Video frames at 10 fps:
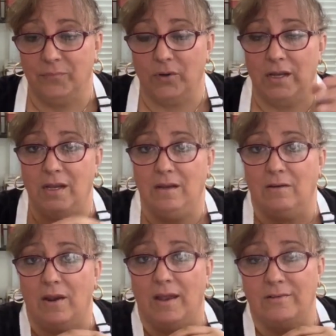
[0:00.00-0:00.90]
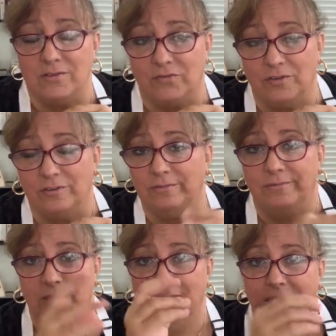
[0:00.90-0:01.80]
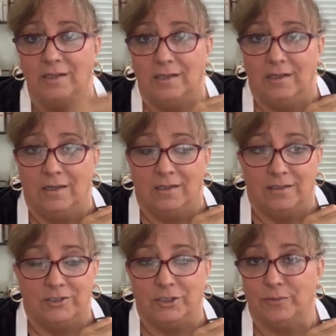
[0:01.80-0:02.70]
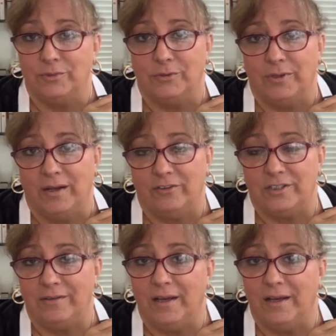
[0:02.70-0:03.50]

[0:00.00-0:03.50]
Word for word: breeding grounds for germs or whatever.